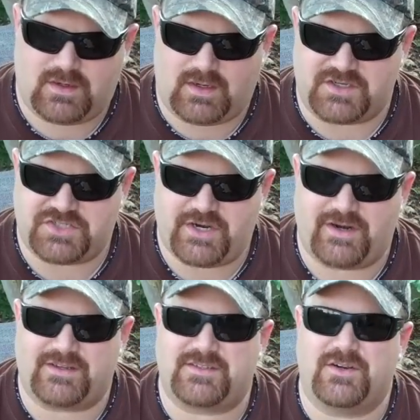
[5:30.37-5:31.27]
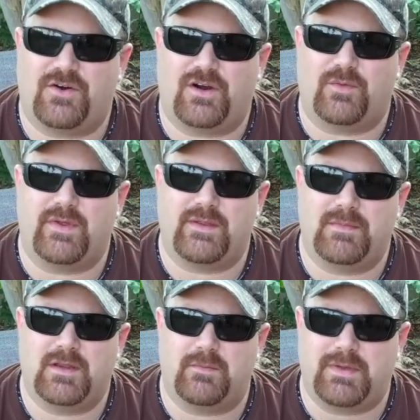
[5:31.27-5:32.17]
uh, sharing a cigar, one of
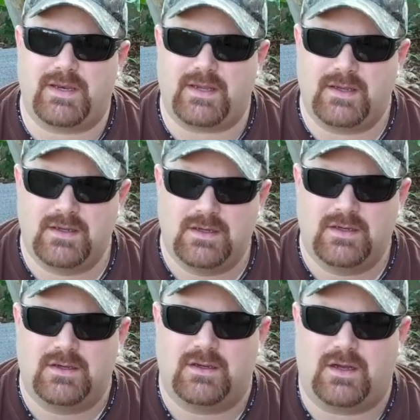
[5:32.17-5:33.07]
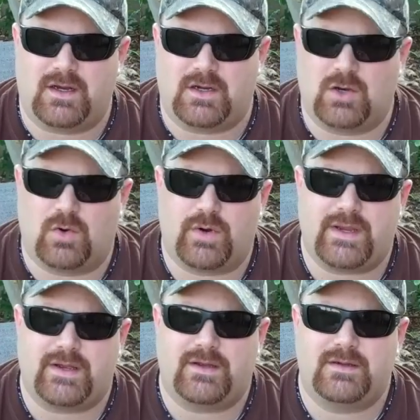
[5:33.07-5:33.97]
them little bitty uh,
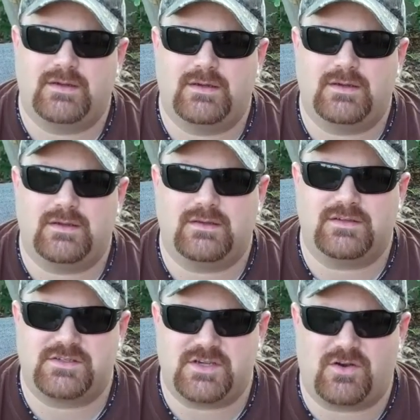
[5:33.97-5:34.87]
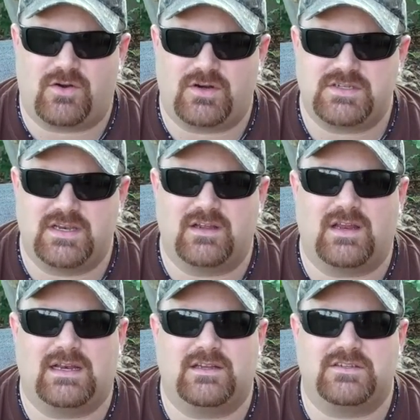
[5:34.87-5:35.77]
Gloria cigars. They
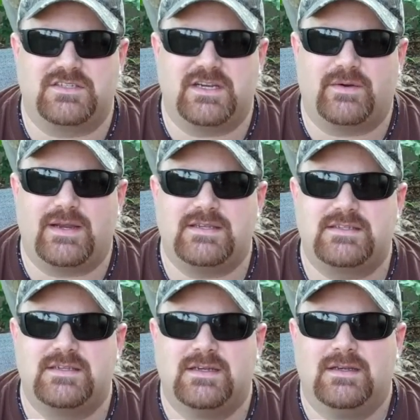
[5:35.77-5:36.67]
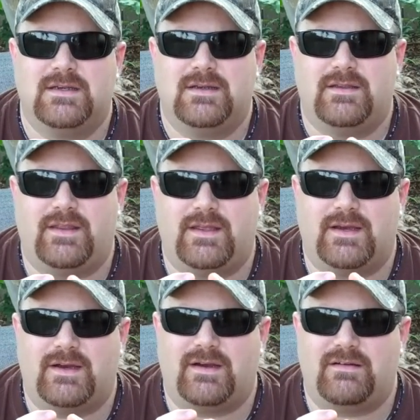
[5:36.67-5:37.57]
look like little cigarettes.
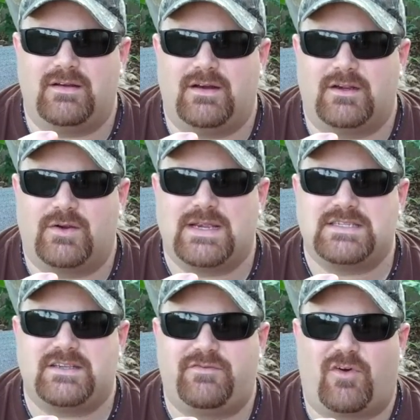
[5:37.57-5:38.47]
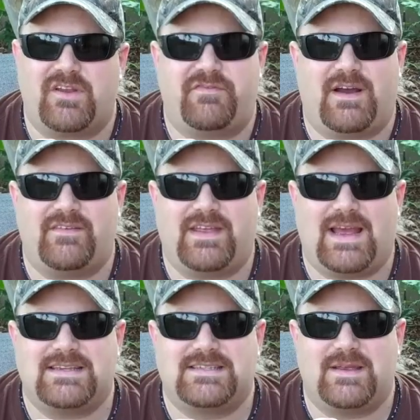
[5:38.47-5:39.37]
The uh, crazy 45
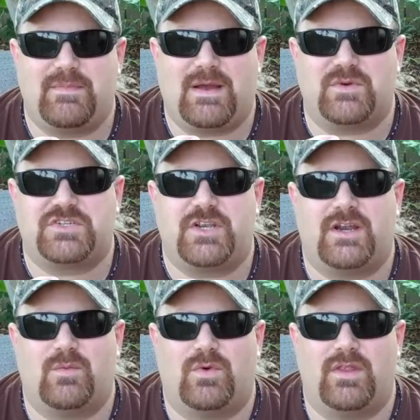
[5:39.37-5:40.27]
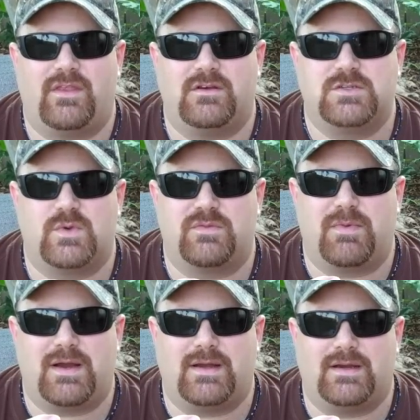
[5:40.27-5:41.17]
cat sent me. I was sharing one of those
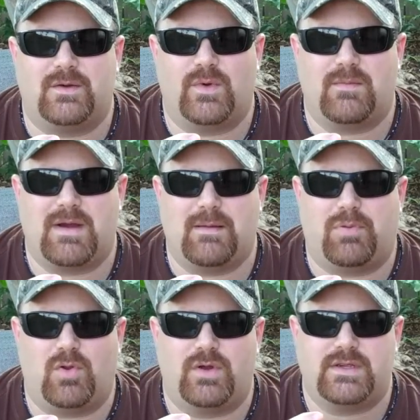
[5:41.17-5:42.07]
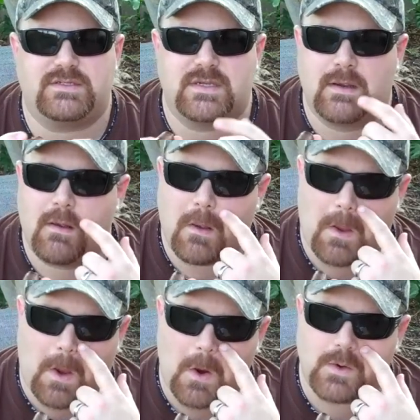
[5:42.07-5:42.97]
with my uh, one of my
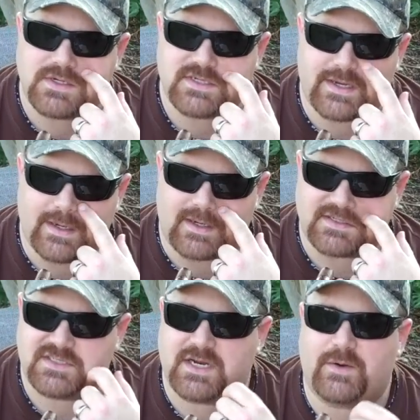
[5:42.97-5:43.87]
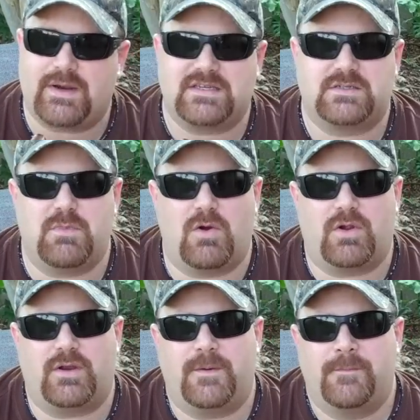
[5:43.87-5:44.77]
employees, who is a uh, cigarette
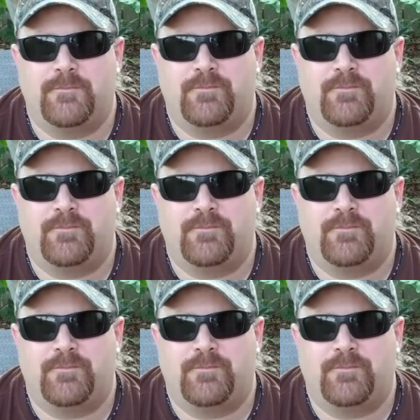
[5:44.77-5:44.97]
smoker.